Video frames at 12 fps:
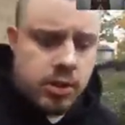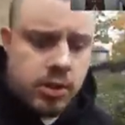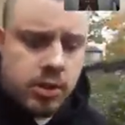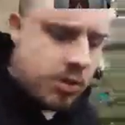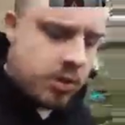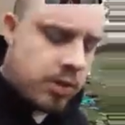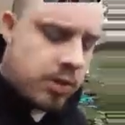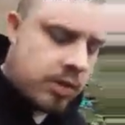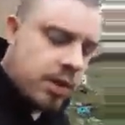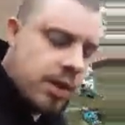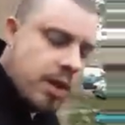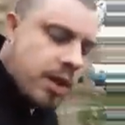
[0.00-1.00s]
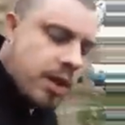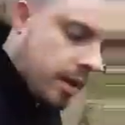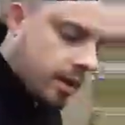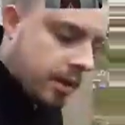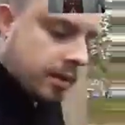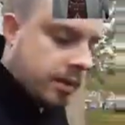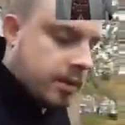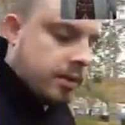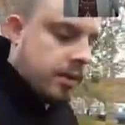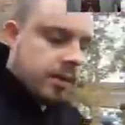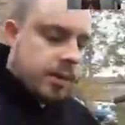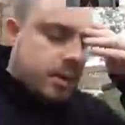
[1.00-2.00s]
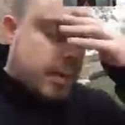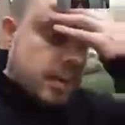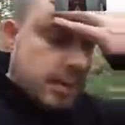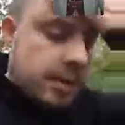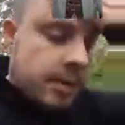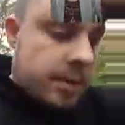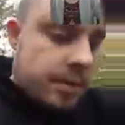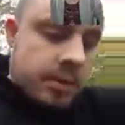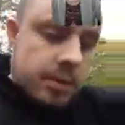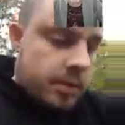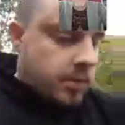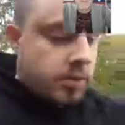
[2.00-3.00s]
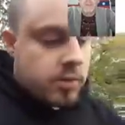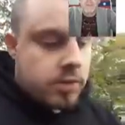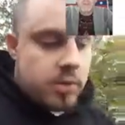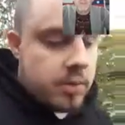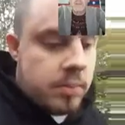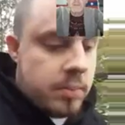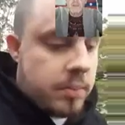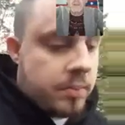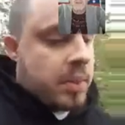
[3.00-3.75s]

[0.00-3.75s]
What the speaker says: And he was a lovely guy, mate. My brother had 5 kids, and 3